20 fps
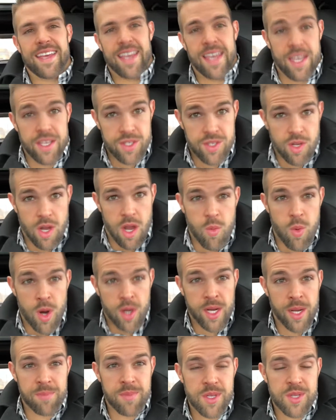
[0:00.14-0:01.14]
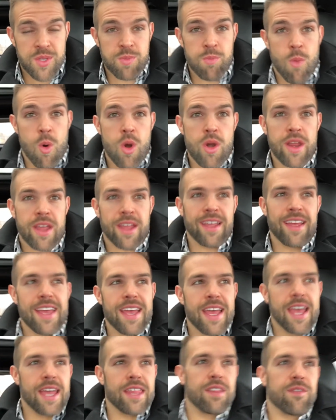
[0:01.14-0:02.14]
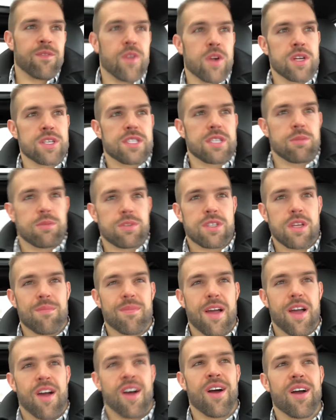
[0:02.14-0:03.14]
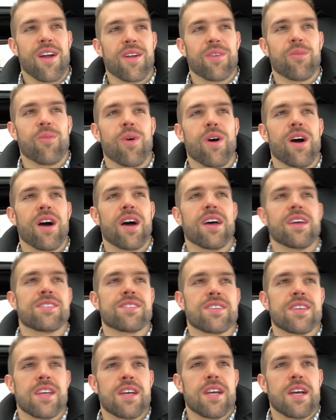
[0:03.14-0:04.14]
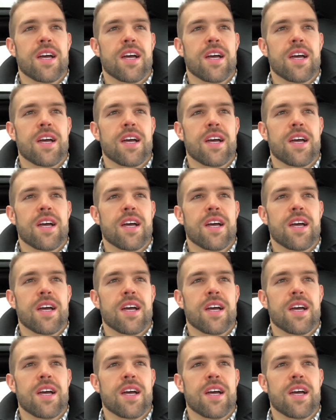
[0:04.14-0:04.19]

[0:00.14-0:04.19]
And so I woke up this morning, and the verse that was on my heart was